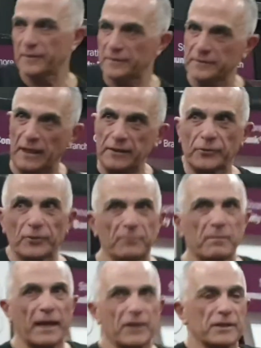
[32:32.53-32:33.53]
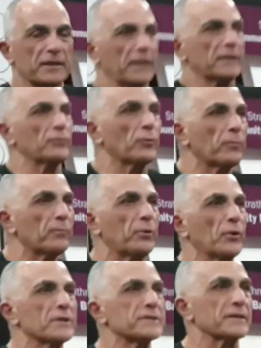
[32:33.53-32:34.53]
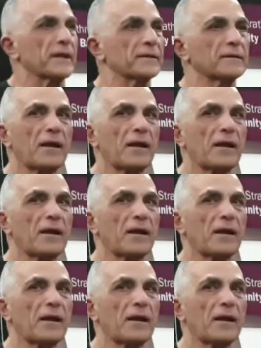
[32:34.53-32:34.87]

that little person that,